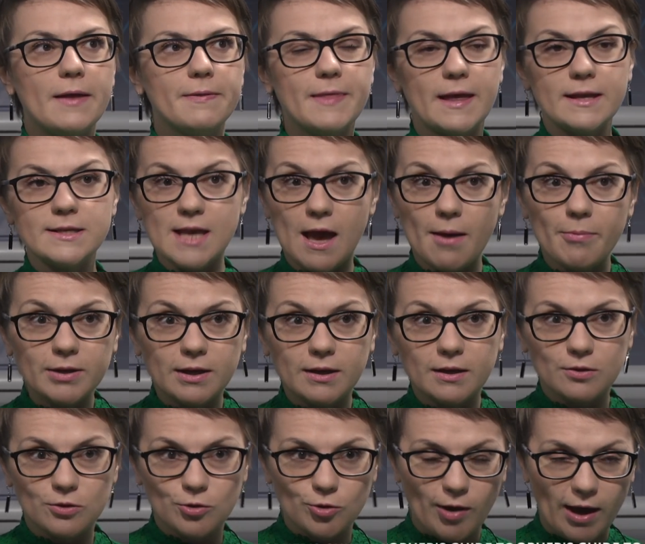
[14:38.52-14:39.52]
and that's happening
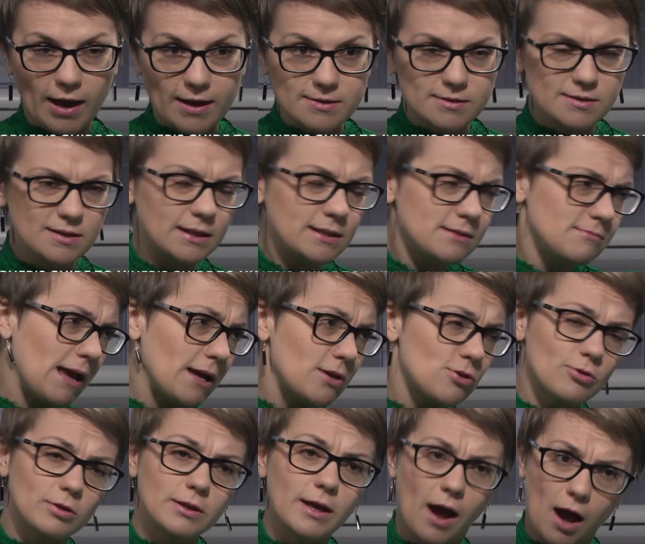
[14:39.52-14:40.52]
in the U.S. It's
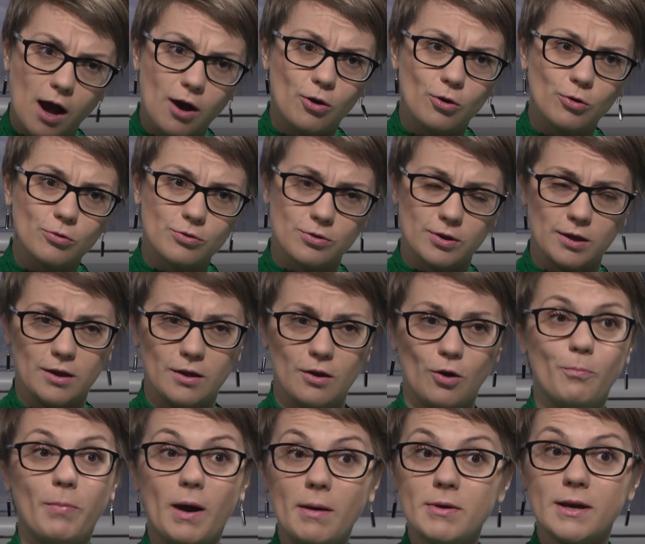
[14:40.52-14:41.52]
actually how the
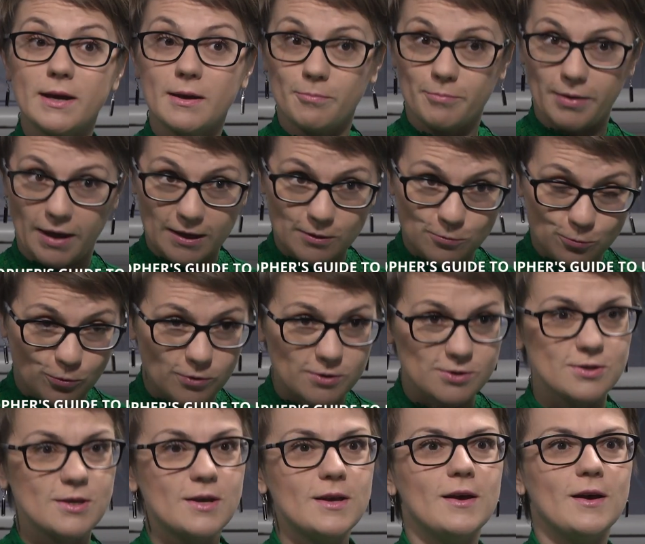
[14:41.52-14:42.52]
Obama campaign
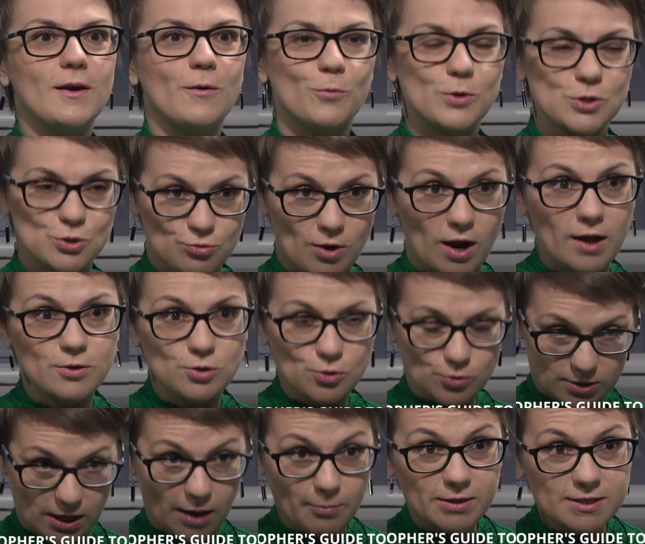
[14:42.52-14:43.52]
was was run
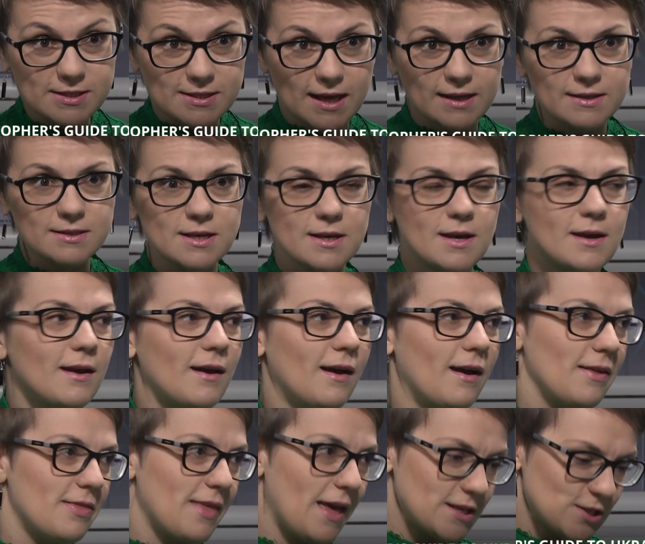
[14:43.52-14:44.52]
to some extent.
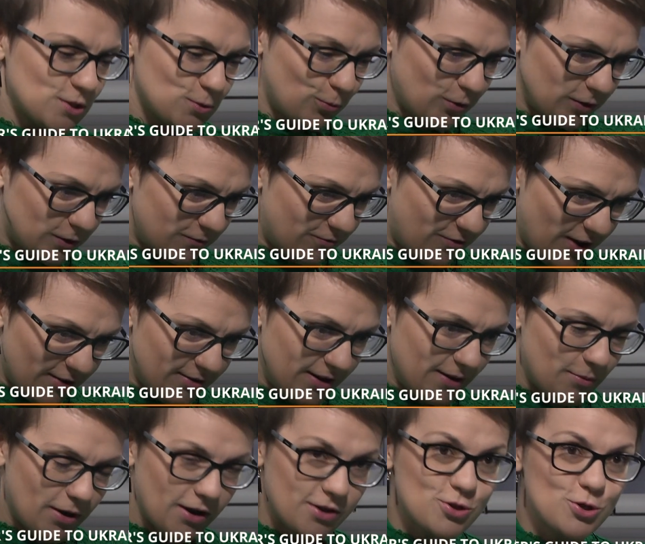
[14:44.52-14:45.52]
Uh, that's what
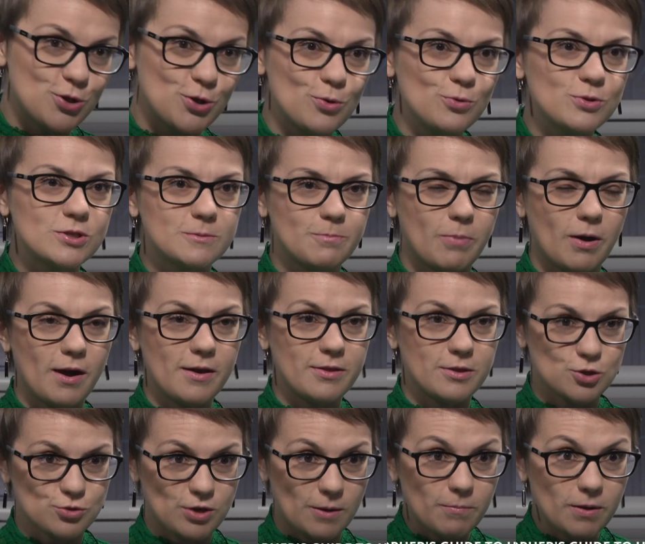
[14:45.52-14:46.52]
very much used by
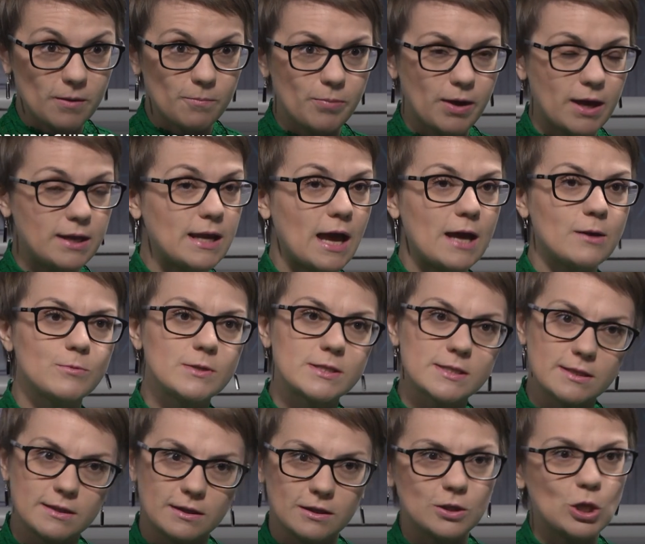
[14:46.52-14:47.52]
the Trump campaign, and we've
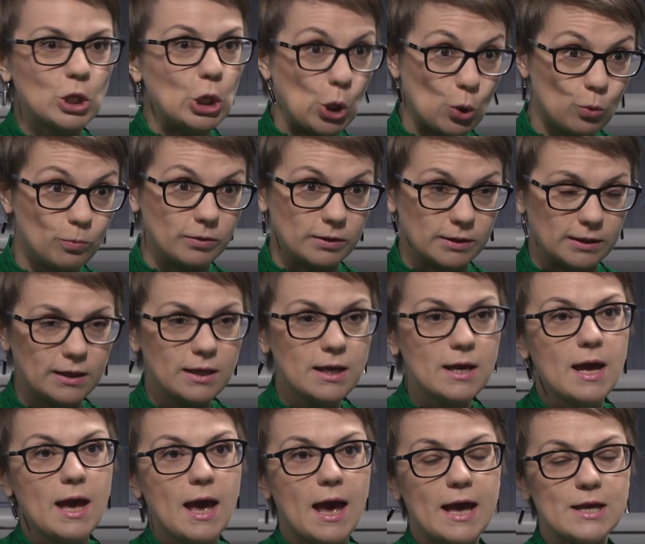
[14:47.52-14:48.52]
seen it globally
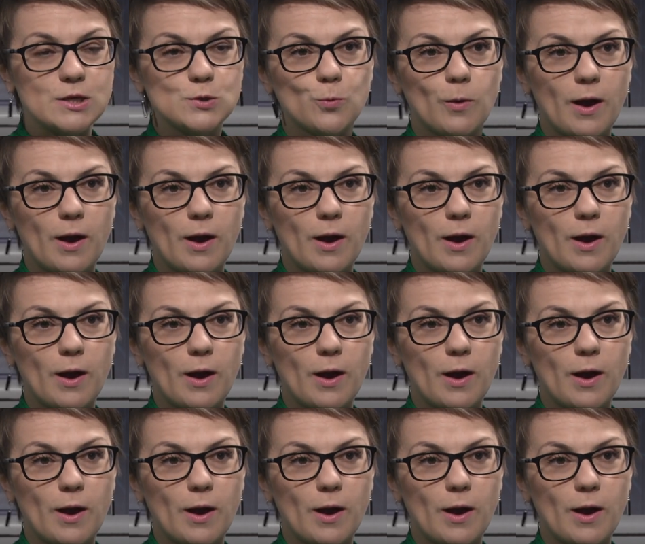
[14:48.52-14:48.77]
as